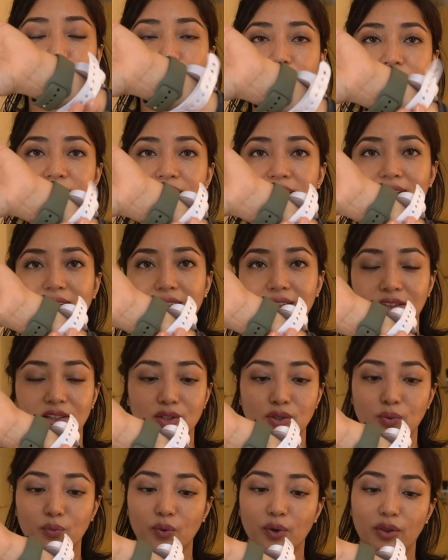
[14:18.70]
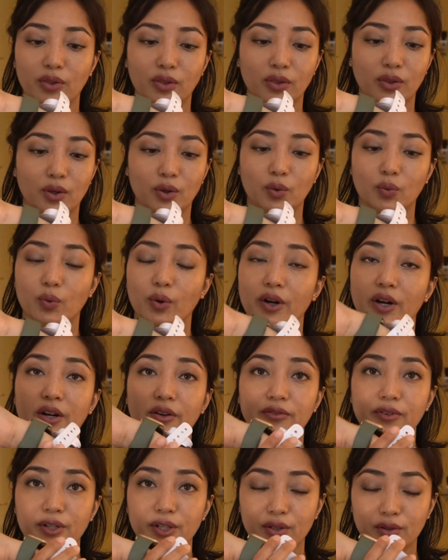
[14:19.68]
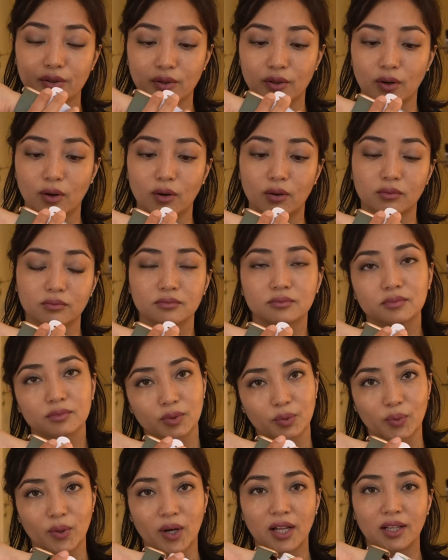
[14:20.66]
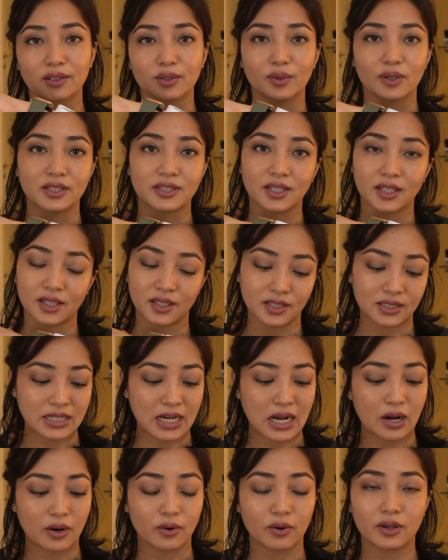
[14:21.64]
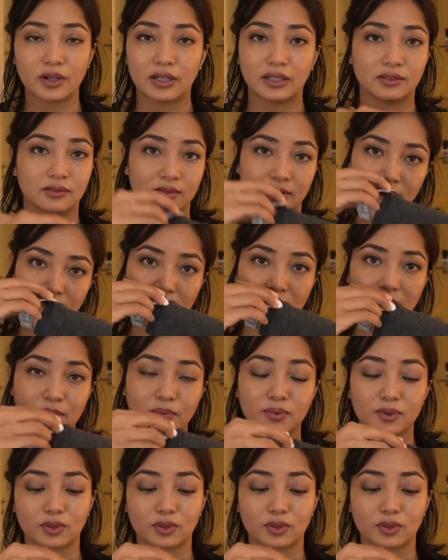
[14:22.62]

are taking this with you wherever you go while you are taking shower and sleep.